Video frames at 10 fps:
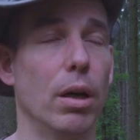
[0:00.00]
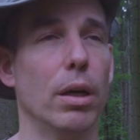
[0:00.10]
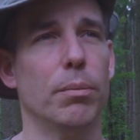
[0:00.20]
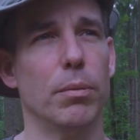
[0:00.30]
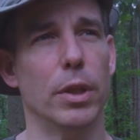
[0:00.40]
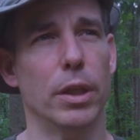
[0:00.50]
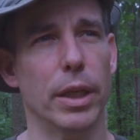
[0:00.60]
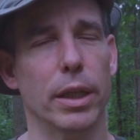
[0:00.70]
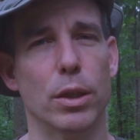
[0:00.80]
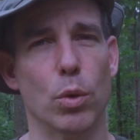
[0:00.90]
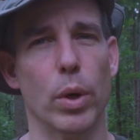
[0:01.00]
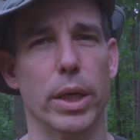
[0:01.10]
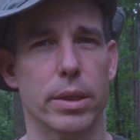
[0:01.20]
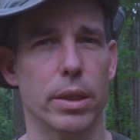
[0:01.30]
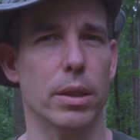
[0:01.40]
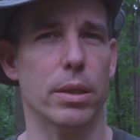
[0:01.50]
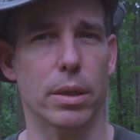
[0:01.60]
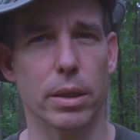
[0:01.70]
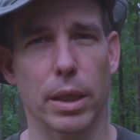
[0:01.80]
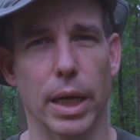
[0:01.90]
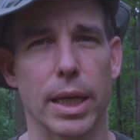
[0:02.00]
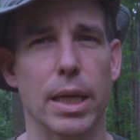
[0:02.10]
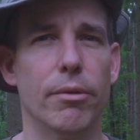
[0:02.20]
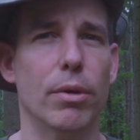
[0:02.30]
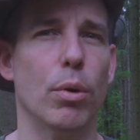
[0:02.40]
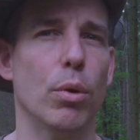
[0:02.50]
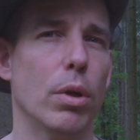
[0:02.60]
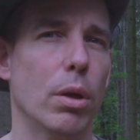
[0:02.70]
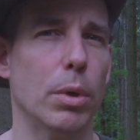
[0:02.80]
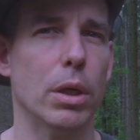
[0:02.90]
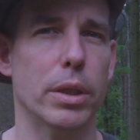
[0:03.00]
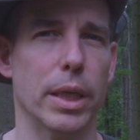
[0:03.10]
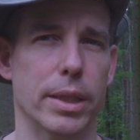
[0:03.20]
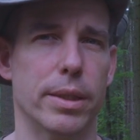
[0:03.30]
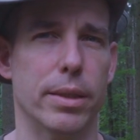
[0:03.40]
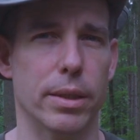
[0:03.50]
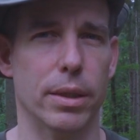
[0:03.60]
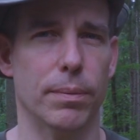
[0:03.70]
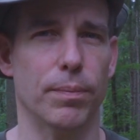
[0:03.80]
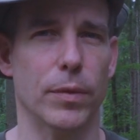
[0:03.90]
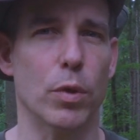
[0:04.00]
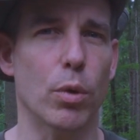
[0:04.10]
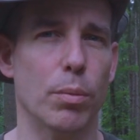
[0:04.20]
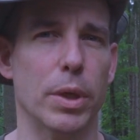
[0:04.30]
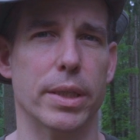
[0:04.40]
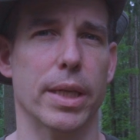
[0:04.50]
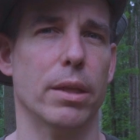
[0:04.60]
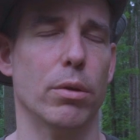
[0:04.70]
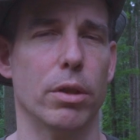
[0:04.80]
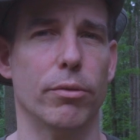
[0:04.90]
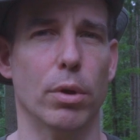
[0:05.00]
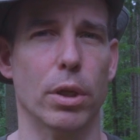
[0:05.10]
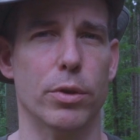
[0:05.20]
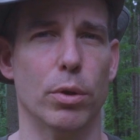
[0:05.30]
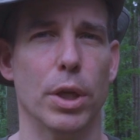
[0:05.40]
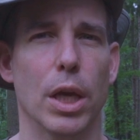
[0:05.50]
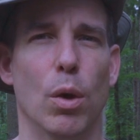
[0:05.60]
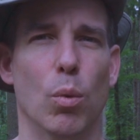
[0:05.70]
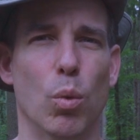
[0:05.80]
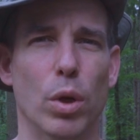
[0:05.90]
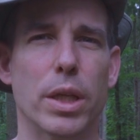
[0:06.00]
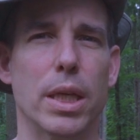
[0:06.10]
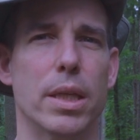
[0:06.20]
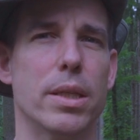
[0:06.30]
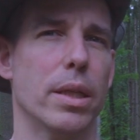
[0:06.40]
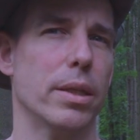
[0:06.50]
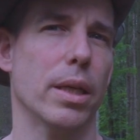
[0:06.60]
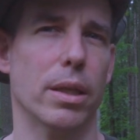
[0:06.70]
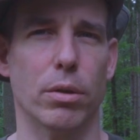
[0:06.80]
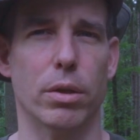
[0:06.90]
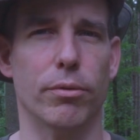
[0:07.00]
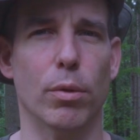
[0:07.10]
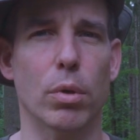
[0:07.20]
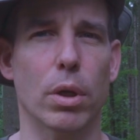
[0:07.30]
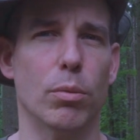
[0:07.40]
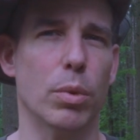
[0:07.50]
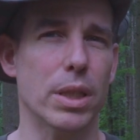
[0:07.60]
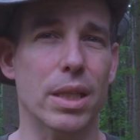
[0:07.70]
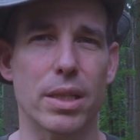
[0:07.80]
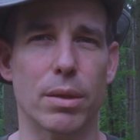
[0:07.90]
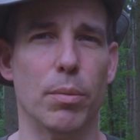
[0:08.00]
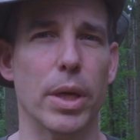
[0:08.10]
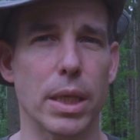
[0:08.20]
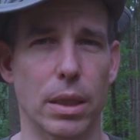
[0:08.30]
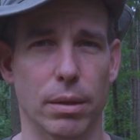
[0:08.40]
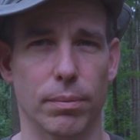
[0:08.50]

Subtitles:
or non-US citizen, I never heard about term executive order. So what is an executive order and what does it mean?